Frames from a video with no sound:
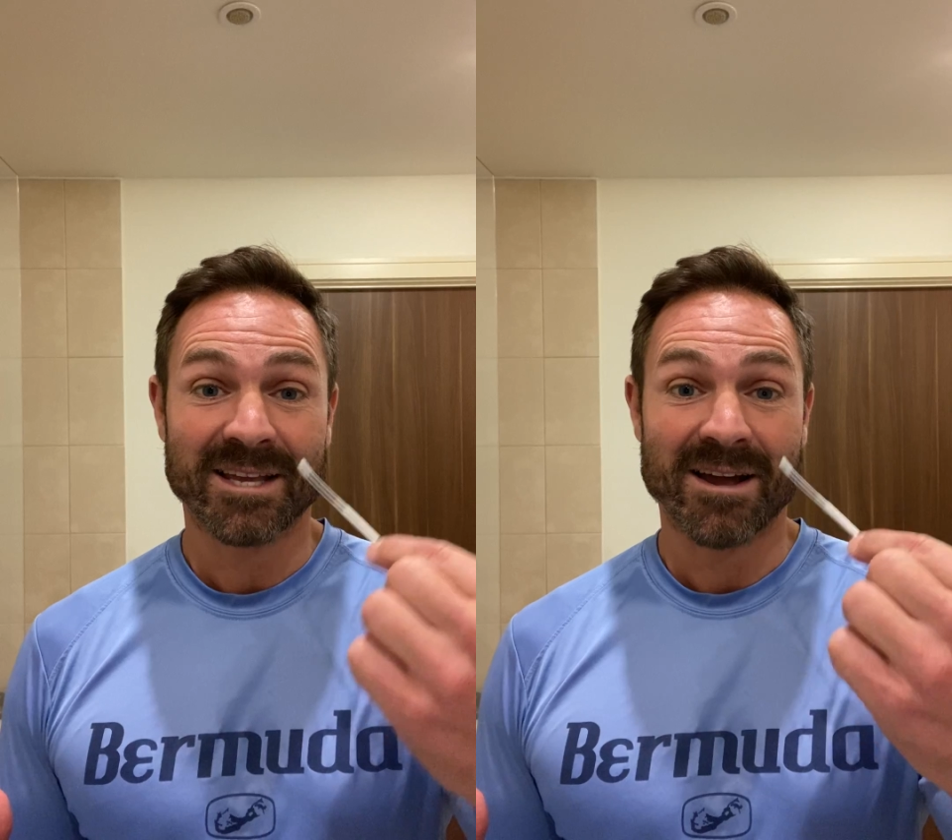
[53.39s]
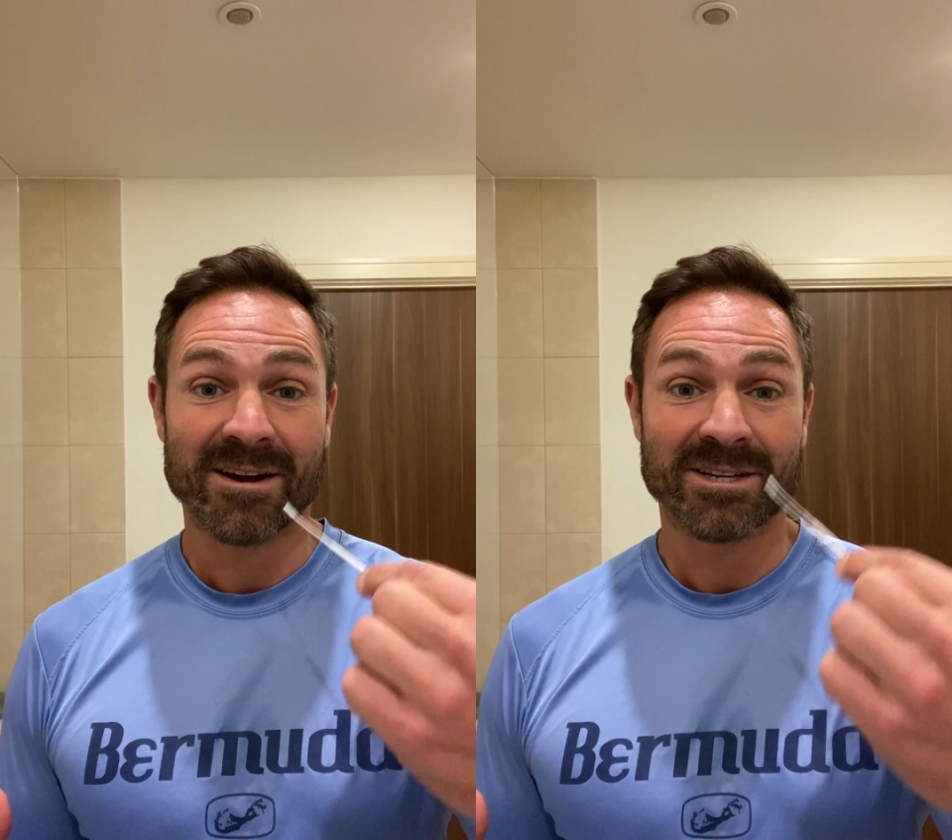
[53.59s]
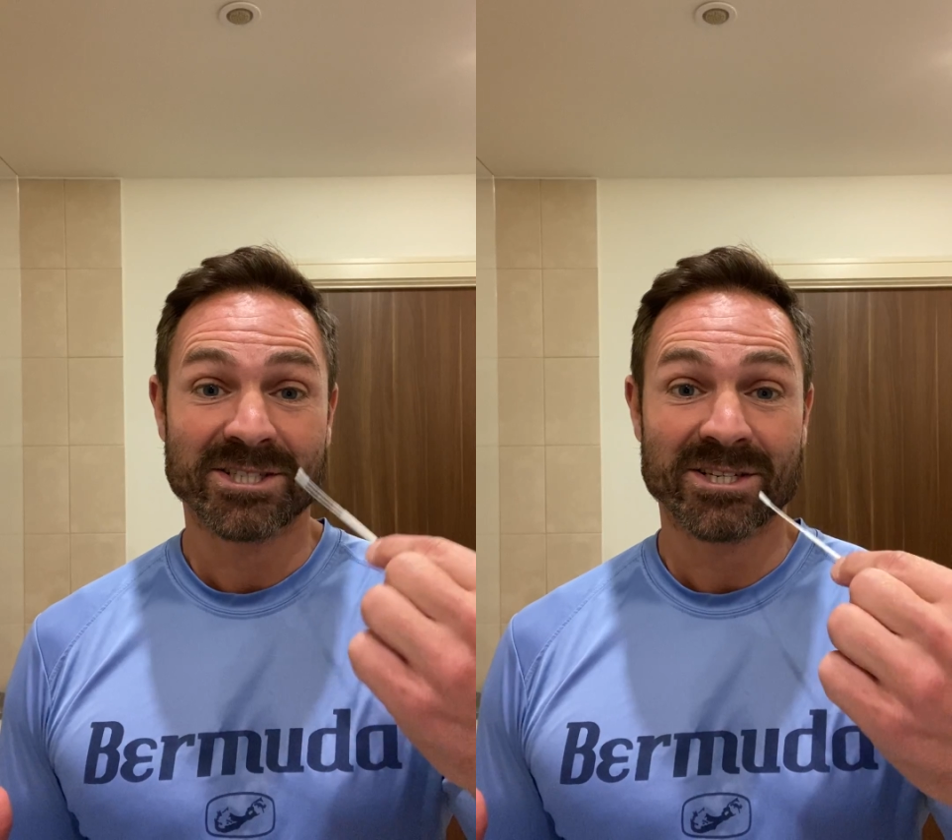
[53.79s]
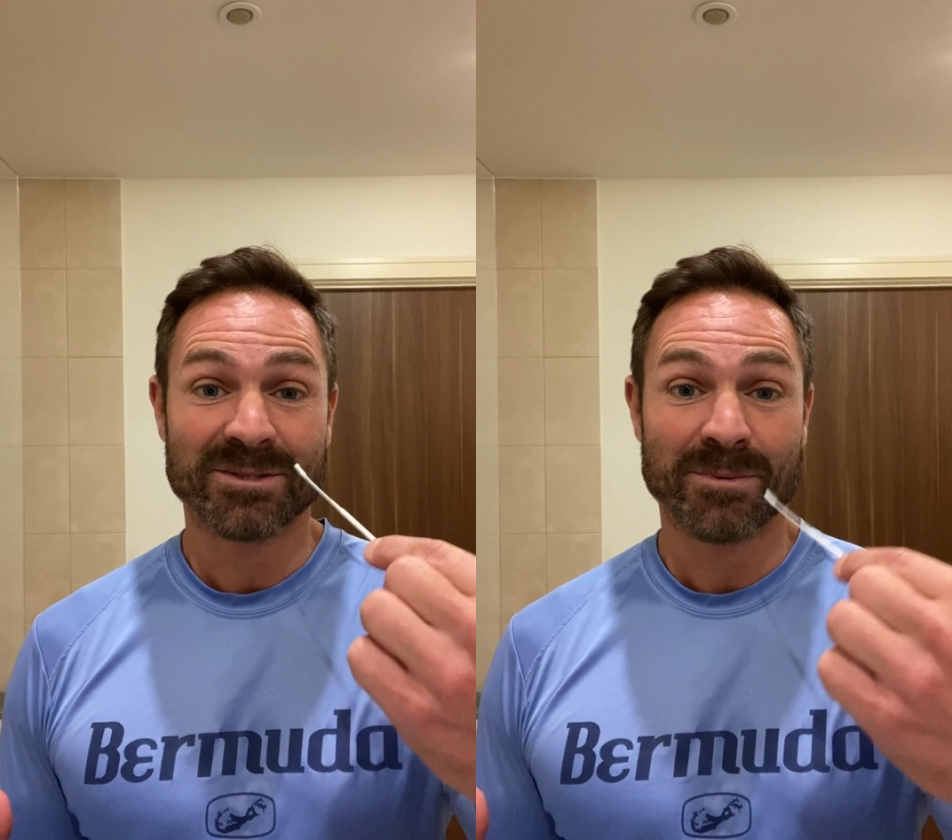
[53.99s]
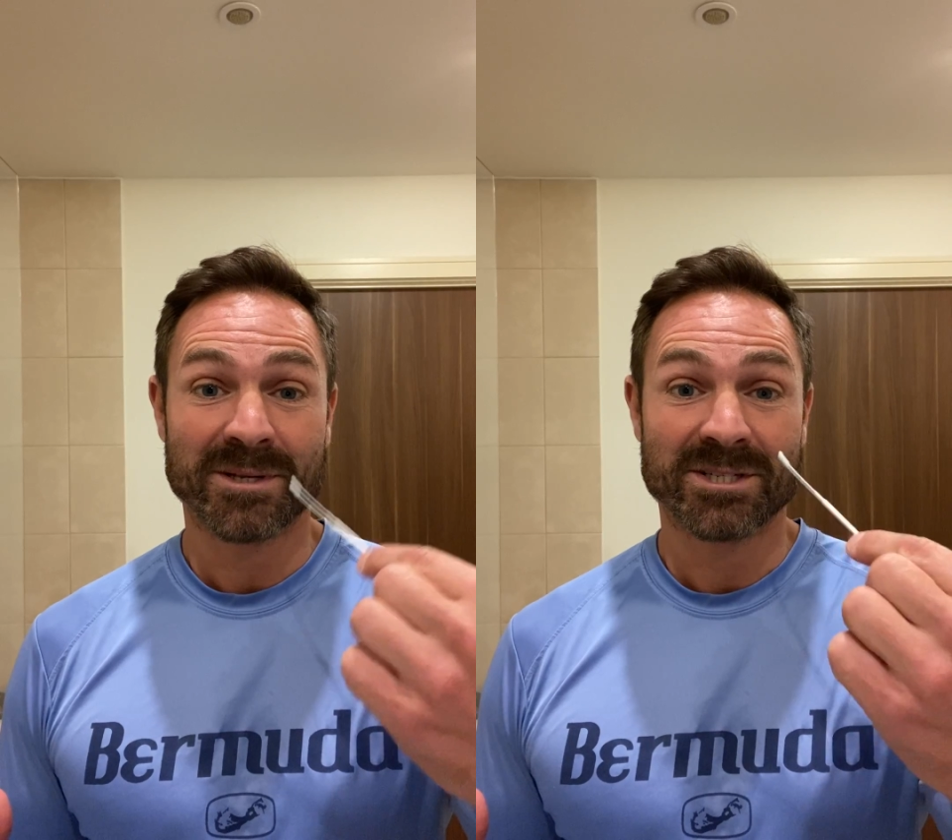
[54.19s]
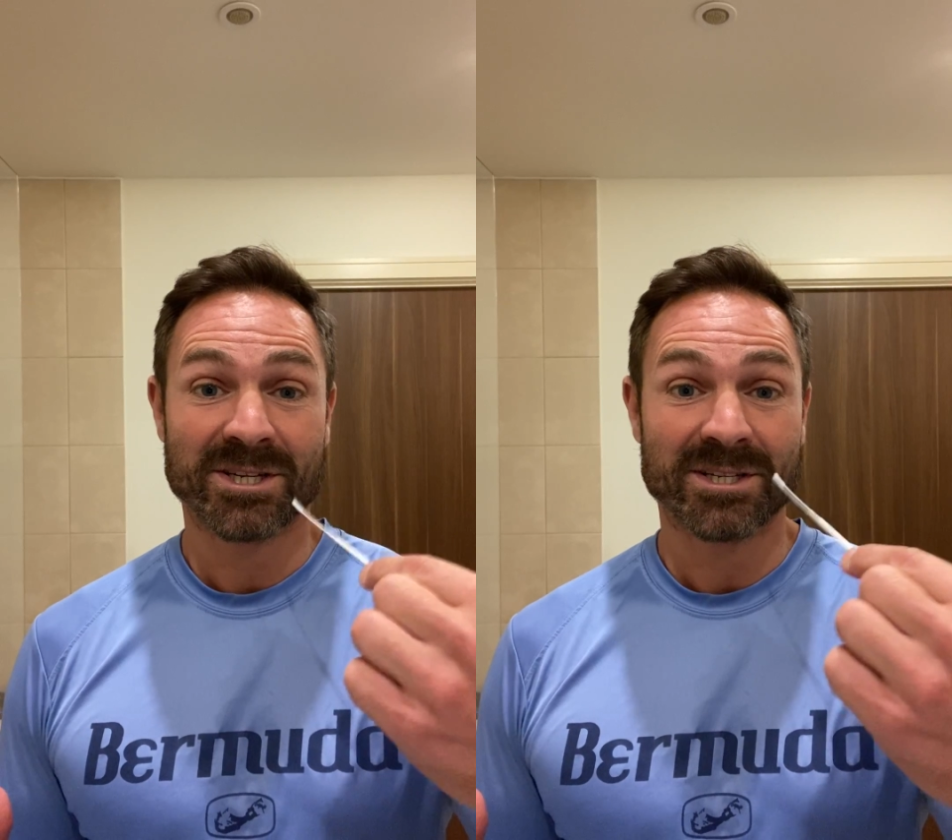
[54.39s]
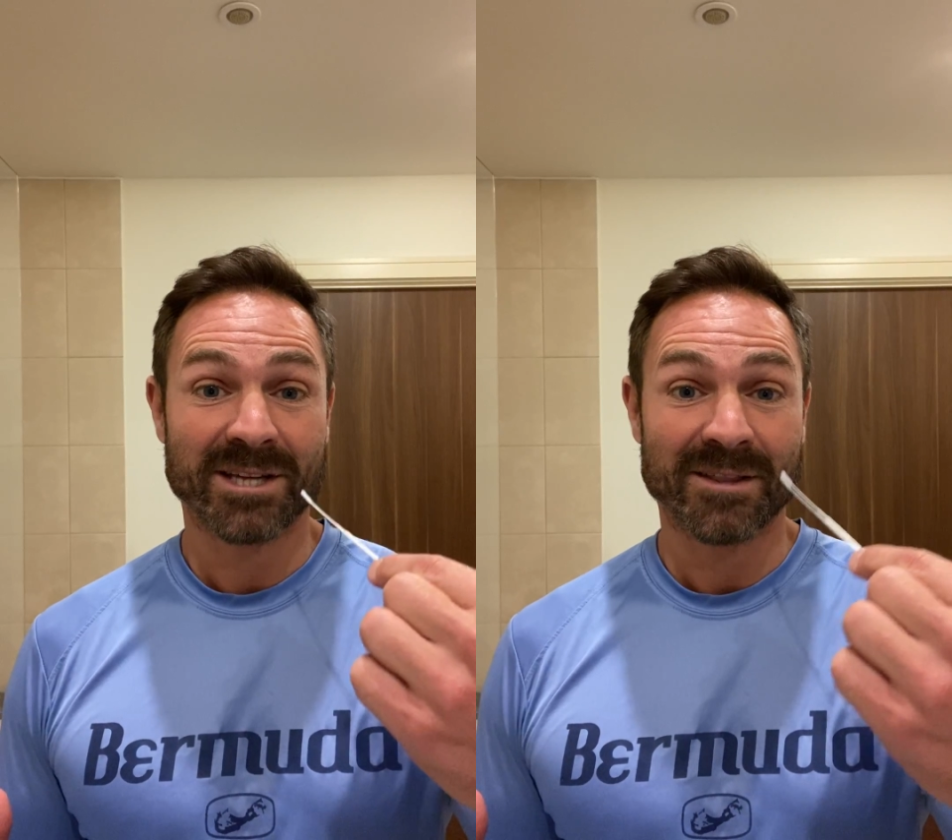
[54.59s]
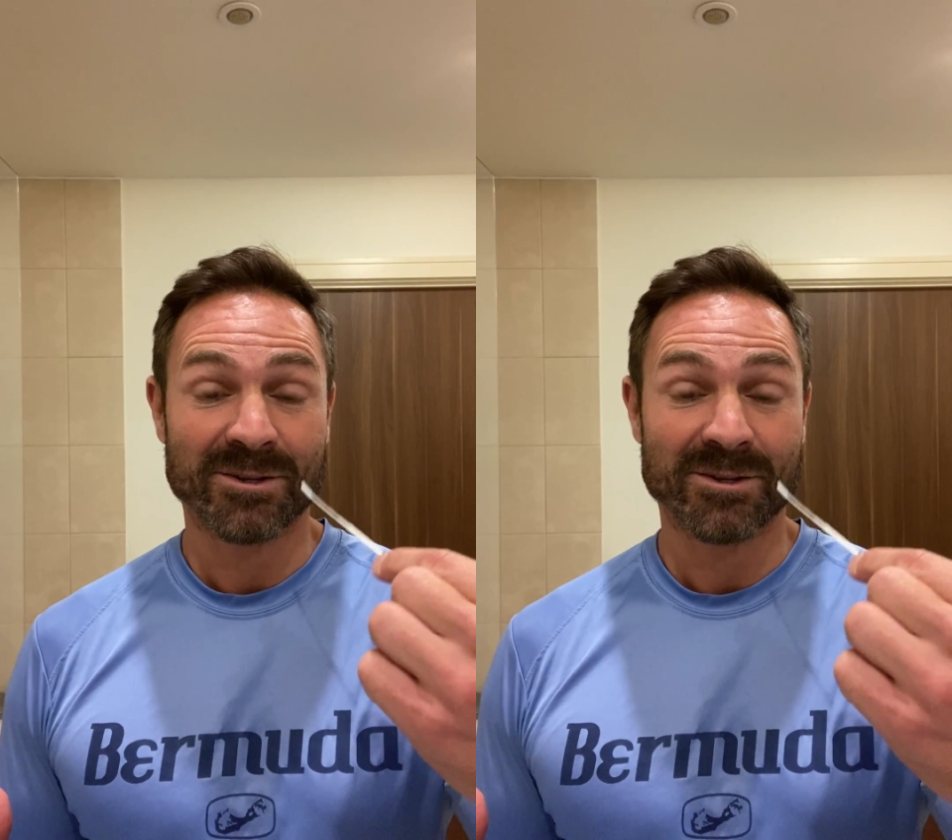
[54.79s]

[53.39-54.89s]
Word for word: the arches which contain